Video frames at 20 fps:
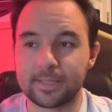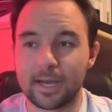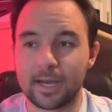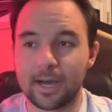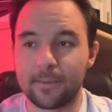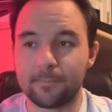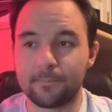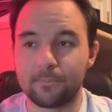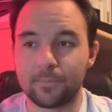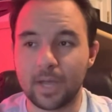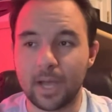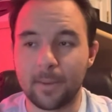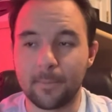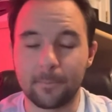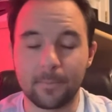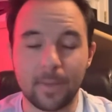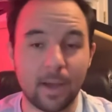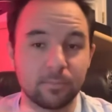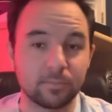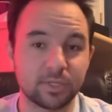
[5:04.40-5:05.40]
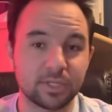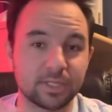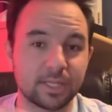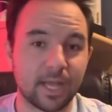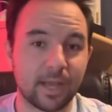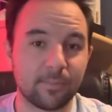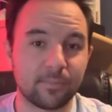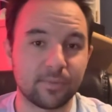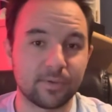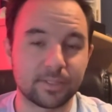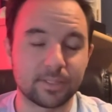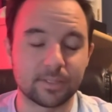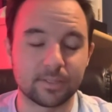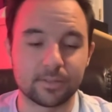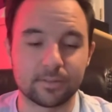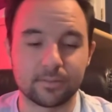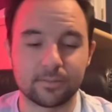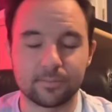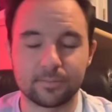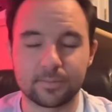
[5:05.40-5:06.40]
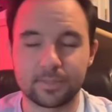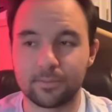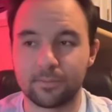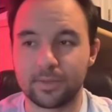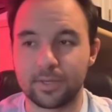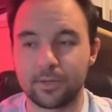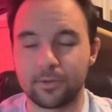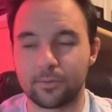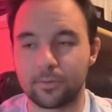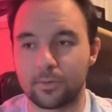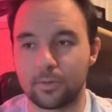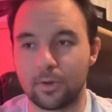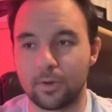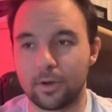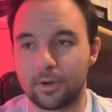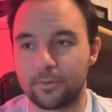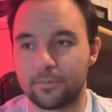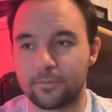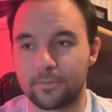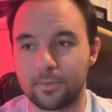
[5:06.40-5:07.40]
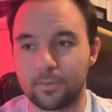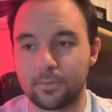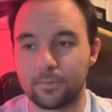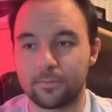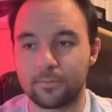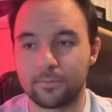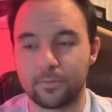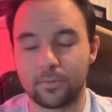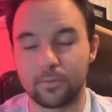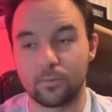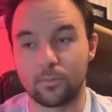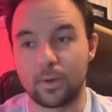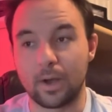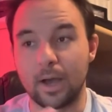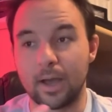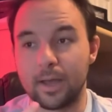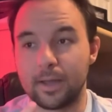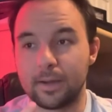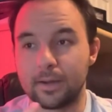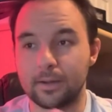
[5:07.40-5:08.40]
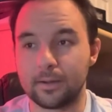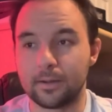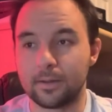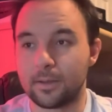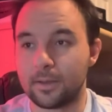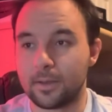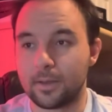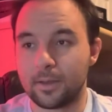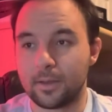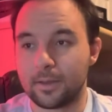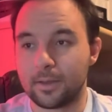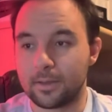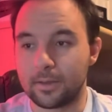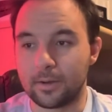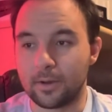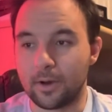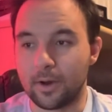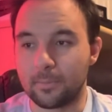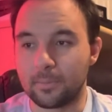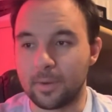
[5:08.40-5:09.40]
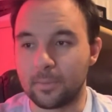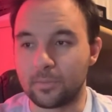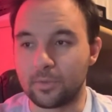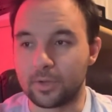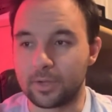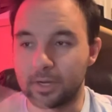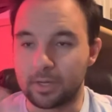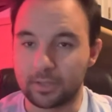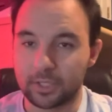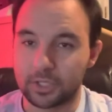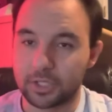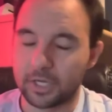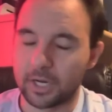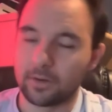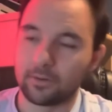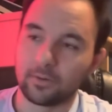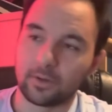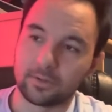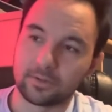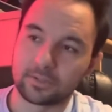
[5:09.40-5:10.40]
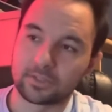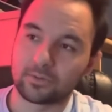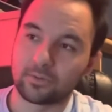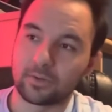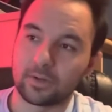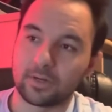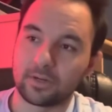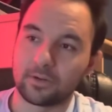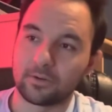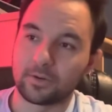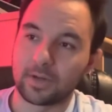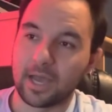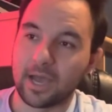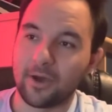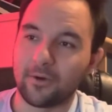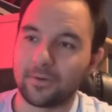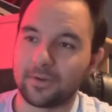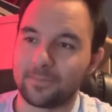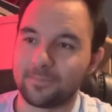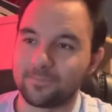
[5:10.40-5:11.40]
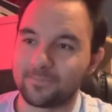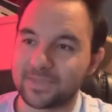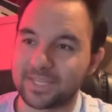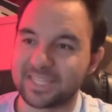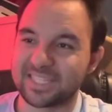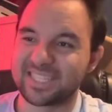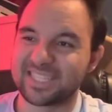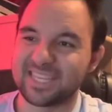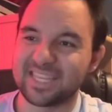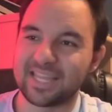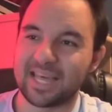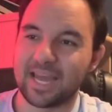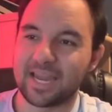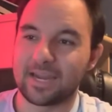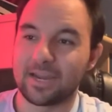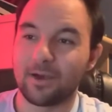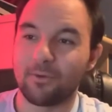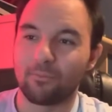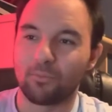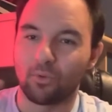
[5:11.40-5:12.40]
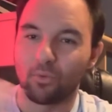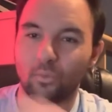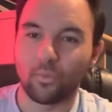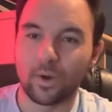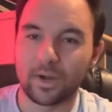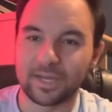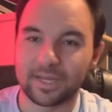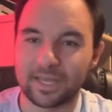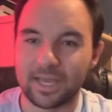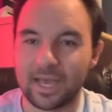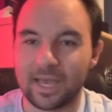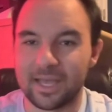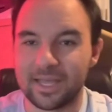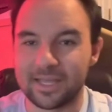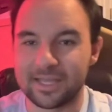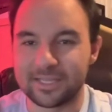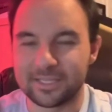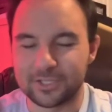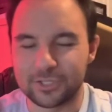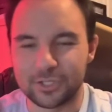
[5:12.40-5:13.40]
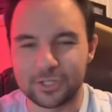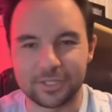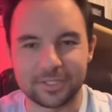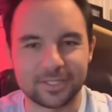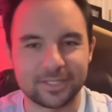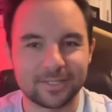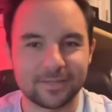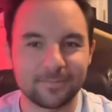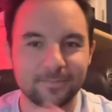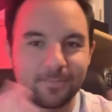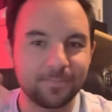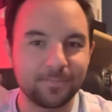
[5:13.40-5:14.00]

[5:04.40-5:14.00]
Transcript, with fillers: um, I'm I'm just happy to to be here along for for the ride. And you know, I'm, I'm looking at the channel on the screen here now, and to see that number 1K is just